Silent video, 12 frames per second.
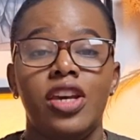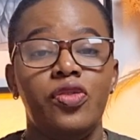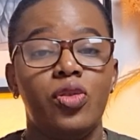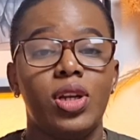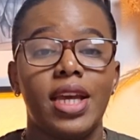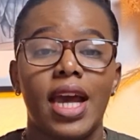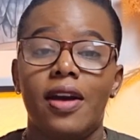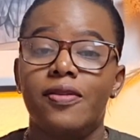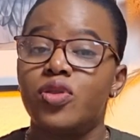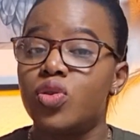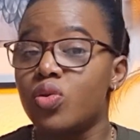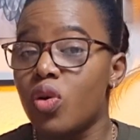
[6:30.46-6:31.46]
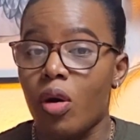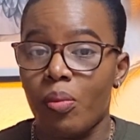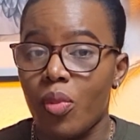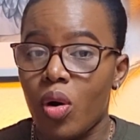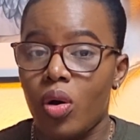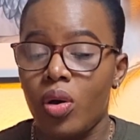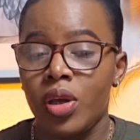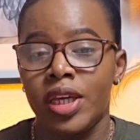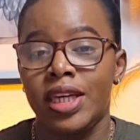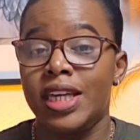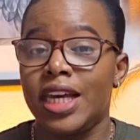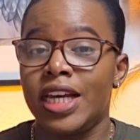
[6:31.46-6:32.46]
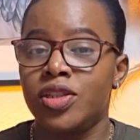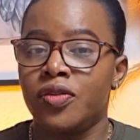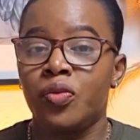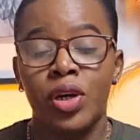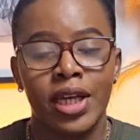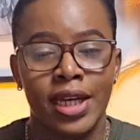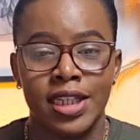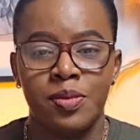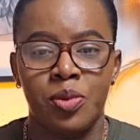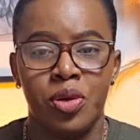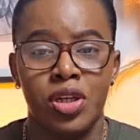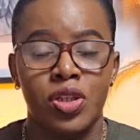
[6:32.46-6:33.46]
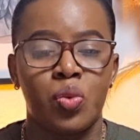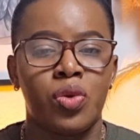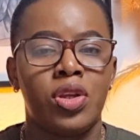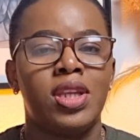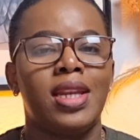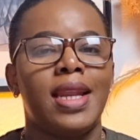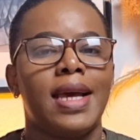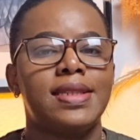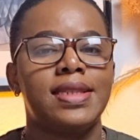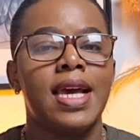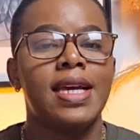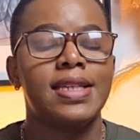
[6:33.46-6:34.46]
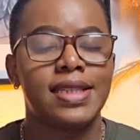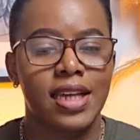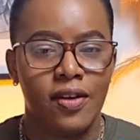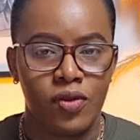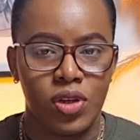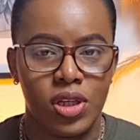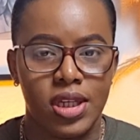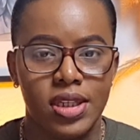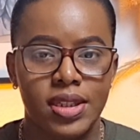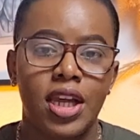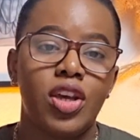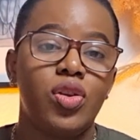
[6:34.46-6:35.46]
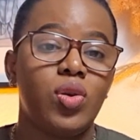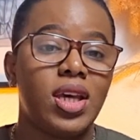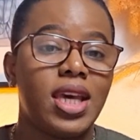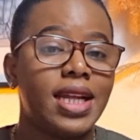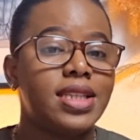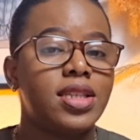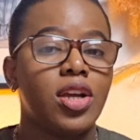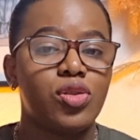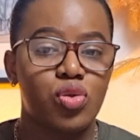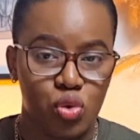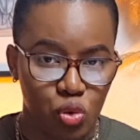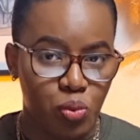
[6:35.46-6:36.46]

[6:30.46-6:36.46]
If you only have 2 or more years of work experience within the last 7 years, you get 2